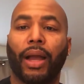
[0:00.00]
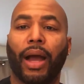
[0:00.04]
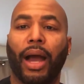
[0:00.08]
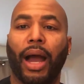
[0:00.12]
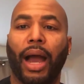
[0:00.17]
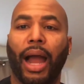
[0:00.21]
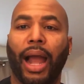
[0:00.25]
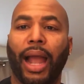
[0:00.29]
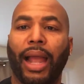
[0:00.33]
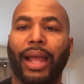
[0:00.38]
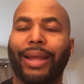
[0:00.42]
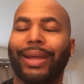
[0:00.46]
All
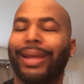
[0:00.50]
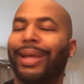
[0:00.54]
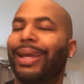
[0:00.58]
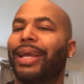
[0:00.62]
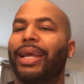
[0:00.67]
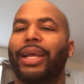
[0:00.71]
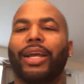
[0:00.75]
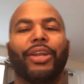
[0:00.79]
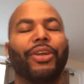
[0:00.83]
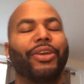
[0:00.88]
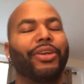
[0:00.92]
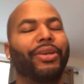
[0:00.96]
right,
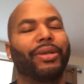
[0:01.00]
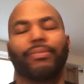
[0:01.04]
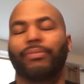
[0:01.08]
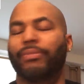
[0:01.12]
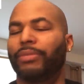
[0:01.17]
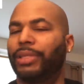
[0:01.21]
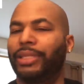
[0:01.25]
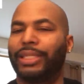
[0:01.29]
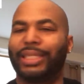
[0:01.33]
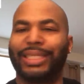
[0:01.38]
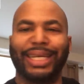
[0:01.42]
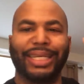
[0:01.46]

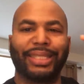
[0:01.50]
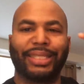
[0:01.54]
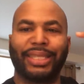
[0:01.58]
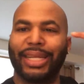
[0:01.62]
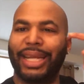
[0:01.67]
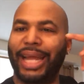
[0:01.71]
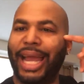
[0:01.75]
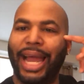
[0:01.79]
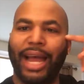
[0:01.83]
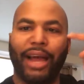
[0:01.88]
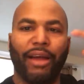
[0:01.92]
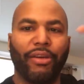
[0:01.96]
just
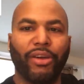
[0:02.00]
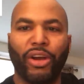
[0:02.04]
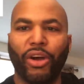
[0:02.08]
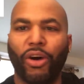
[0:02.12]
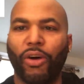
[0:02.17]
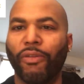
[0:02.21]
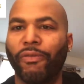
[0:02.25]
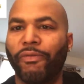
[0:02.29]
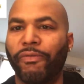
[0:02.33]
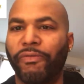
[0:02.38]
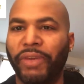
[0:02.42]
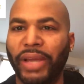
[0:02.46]
didn't have
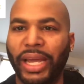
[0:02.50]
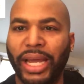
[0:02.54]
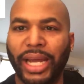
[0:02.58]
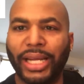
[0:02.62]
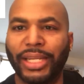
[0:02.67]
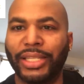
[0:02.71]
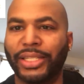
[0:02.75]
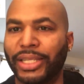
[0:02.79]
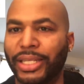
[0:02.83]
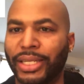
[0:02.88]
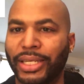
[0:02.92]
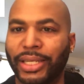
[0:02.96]
no
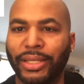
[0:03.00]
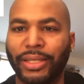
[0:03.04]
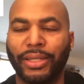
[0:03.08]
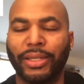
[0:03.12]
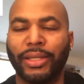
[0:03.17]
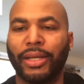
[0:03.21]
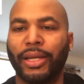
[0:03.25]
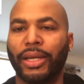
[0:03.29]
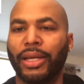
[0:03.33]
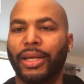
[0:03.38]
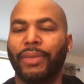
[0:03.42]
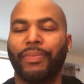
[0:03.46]
vision
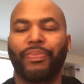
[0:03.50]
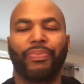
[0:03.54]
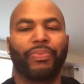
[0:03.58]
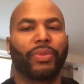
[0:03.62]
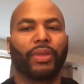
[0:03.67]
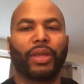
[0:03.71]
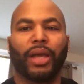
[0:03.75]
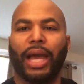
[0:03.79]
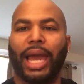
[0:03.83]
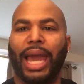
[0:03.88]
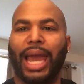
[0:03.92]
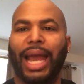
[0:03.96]

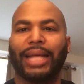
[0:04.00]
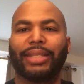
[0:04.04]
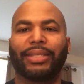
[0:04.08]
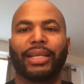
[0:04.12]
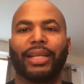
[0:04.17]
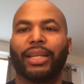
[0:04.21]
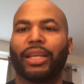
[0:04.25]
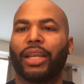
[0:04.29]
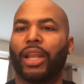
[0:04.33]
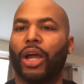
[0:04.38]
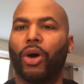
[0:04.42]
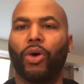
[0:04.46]
as
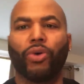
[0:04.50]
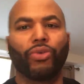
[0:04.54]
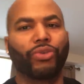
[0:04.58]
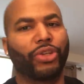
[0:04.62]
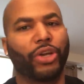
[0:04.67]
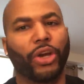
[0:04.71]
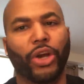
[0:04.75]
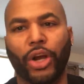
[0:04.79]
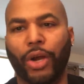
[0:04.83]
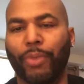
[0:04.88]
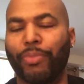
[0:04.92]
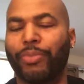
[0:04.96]
in long
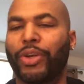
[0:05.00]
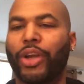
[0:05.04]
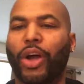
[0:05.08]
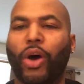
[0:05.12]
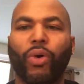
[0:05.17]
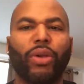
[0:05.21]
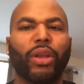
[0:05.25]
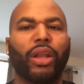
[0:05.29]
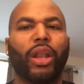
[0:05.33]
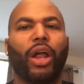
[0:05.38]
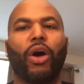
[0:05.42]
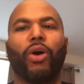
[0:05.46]
term.
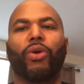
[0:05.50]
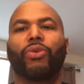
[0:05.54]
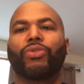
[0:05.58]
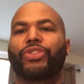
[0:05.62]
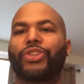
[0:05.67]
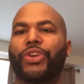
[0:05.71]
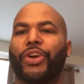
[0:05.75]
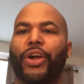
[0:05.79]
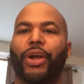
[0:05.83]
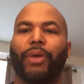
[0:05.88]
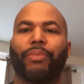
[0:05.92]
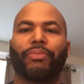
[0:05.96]
No long
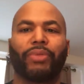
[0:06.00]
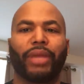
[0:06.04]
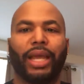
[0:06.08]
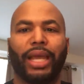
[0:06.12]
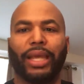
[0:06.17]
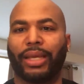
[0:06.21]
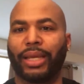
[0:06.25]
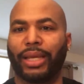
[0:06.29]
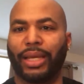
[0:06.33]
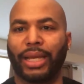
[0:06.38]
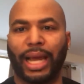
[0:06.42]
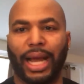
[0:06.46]
term
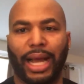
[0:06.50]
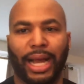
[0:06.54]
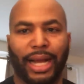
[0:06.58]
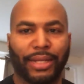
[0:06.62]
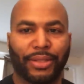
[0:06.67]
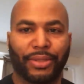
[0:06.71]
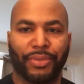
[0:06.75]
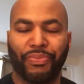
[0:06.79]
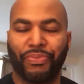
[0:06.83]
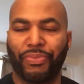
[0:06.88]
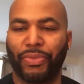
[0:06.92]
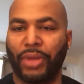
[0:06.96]
thinking,
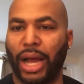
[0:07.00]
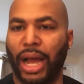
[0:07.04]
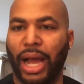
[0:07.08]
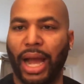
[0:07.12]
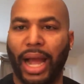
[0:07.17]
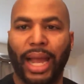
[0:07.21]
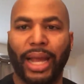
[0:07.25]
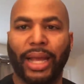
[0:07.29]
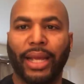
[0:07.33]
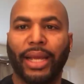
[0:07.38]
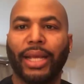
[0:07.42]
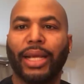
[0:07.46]
guys. All
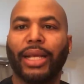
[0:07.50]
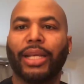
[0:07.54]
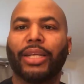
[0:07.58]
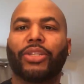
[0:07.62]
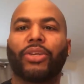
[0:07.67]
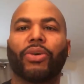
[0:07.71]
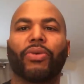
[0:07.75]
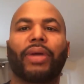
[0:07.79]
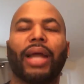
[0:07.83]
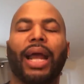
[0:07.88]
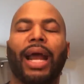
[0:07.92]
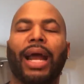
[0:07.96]
right.
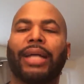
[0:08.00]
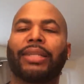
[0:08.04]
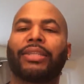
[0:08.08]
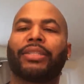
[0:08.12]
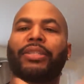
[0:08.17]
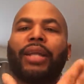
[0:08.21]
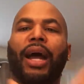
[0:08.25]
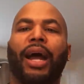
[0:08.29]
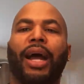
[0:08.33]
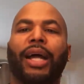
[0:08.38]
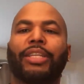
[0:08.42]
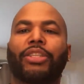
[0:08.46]
So, guys,
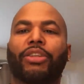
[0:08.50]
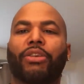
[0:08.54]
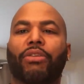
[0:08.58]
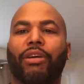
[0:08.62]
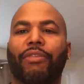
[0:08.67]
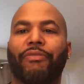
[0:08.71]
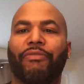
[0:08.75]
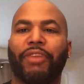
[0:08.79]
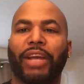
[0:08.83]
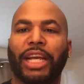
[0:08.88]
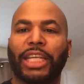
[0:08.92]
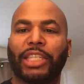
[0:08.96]
start
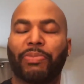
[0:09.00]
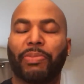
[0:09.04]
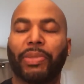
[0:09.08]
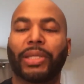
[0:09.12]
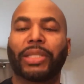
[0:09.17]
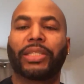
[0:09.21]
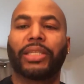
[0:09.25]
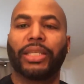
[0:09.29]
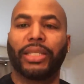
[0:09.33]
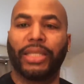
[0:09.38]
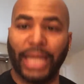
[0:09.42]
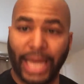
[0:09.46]
your
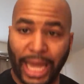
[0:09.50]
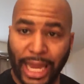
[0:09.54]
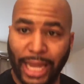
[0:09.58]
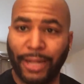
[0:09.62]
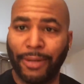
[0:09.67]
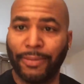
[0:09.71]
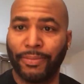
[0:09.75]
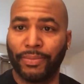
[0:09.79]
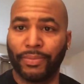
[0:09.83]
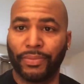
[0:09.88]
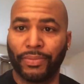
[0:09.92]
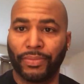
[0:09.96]
investments
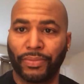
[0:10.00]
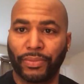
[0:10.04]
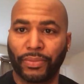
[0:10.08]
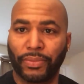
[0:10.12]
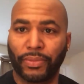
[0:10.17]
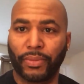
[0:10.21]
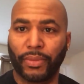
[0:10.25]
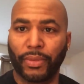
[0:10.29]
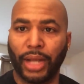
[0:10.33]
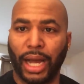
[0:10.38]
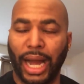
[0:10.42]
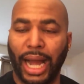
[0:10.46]
today.
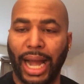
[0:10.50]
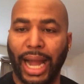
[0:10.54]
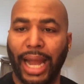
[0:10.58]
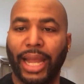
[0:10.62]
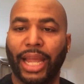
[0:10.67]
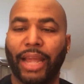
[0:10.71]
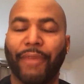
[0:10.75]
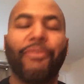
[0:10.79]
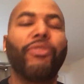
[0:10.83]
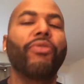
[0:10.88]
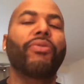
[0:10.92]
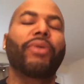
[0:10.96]
All
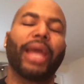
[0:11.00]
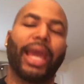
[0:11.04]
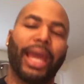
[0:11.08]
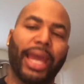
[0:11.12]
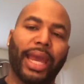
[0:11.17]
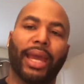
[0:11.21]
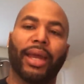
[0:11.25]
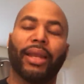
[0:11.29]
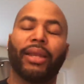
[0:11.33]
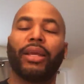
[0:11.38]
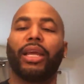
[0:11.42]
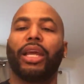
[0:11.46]
right. If you
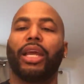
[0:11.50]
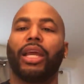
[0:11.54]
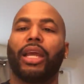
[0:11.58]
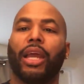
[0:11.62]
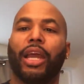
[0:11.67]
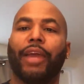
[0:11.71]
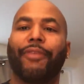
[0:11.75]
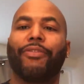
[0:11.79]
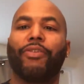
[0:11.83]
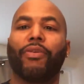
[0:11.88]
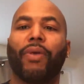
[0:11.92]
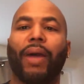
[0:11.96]
can.
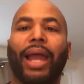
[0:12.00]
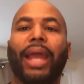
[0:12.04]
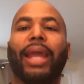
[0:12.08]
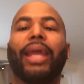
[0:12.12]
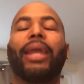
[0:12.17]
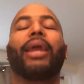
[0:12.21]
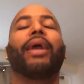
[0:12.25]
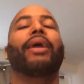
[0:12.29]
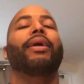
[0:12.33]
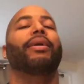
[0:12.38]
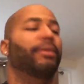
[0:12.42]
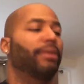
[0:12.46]
If you
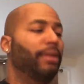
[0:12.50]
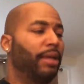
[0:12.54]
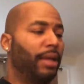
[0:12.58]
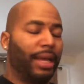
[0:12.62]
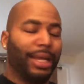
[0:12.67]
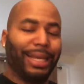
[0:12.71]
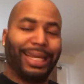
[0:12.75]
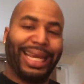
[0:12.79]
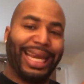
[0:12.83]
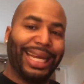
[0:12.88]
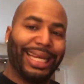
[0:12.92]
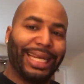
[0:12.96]
ain't,
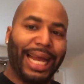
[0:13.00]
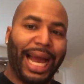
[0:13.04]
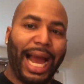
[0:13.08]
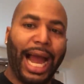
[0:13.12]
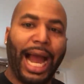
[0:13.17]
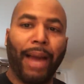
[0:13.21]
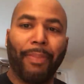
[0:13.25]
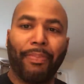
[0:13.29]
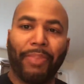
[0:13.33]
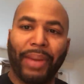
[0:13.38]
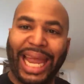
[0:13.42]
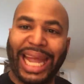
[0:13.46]
get the
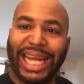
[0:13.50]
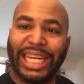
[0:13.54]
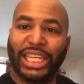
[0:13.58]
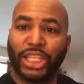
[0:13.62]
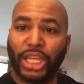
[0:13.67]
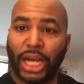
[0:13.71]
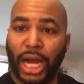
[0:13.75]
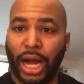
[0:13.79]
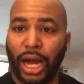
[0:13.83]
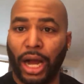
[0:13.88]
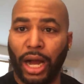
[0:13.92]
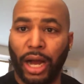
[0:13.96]
high paying
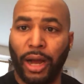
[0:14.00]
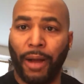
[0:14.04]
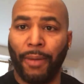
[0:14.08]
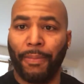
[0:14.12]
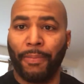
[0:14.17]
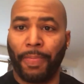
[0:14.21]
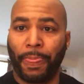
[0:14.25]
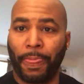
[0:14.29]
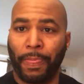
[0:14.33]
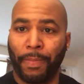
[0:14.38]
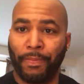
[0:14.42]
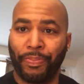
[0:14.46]

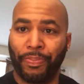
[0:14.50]
job